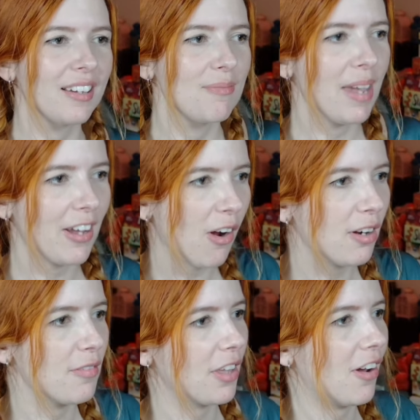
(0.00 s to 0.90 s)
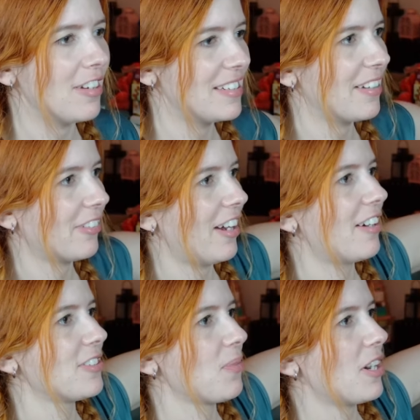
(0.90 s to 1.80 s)
make all of the content
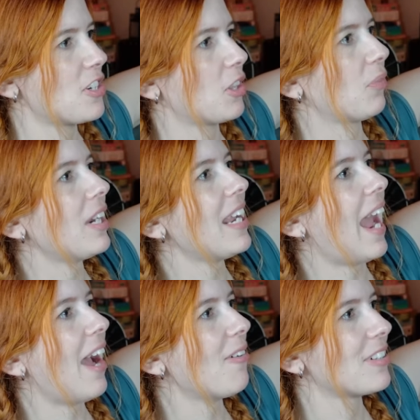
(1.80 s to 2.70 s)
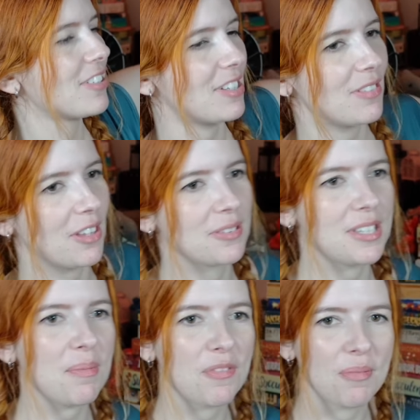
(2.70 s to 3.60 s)
creators watch three hours, even though
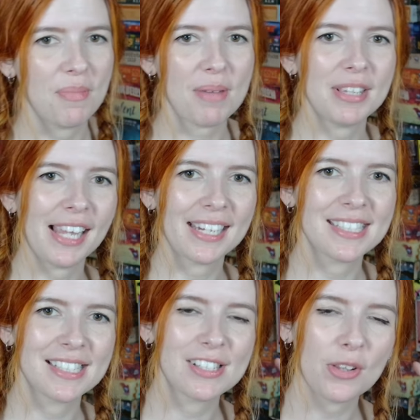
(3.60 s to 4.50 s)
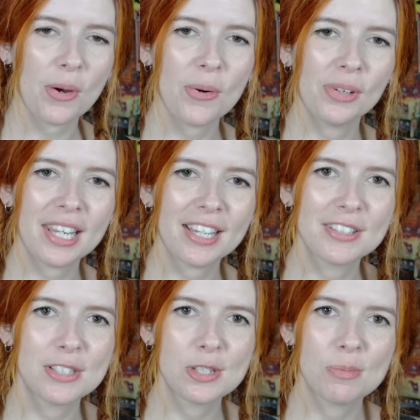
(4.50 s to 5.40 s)
some of them maybe like to slowly
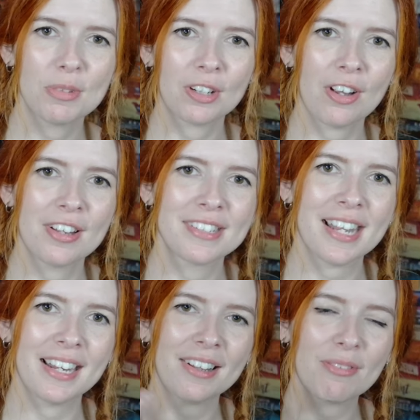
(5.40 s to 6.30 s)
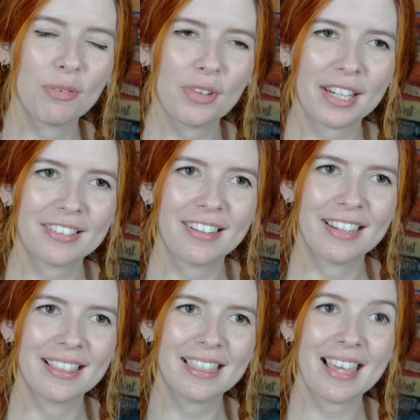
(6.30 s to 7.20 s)
consume their content and reflect on it
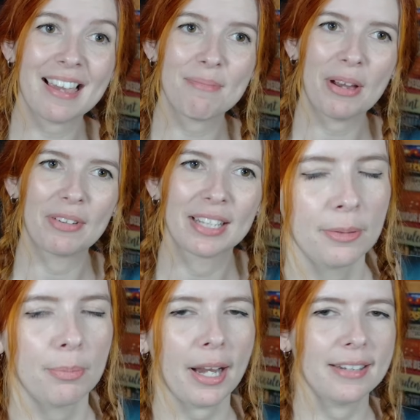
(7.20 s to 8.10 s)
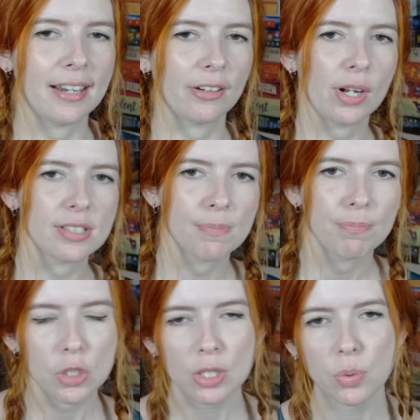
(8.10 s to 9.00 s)
and think about it. But I digress.
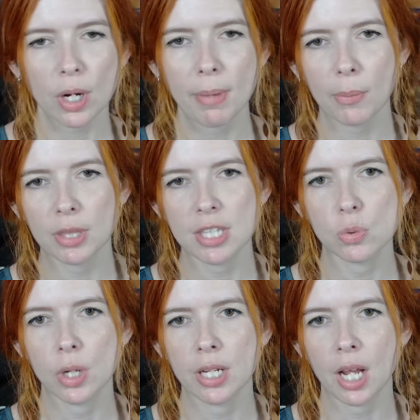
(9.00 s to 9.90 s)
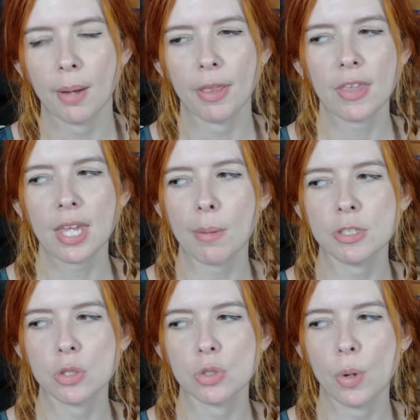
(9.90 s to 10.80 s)
So that's where I'm at with this one. Um, I think
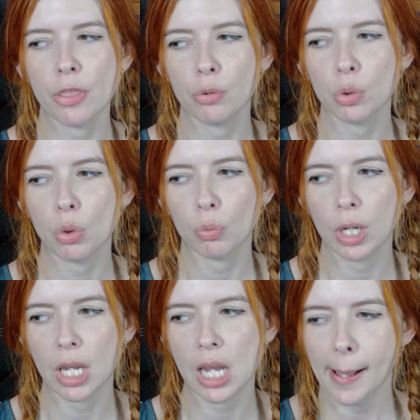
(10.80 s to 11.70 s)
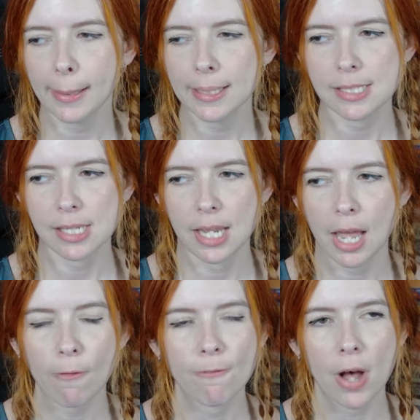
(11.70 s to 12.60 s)
episodes one through three, let's see,
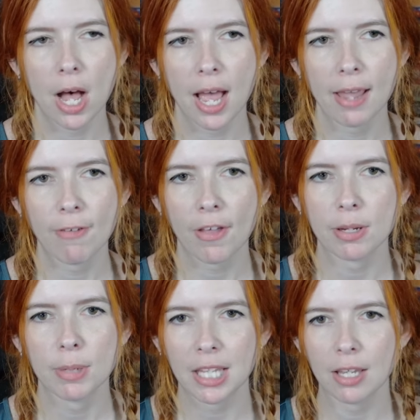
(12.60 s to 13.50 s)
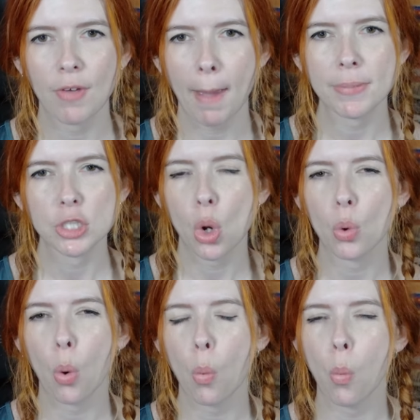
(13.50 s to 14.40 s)
out of five, I think I'm going to give
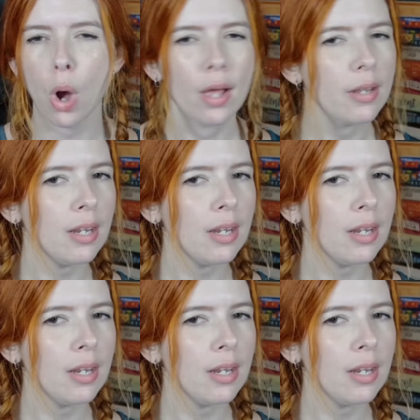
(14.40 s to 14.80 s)
episode one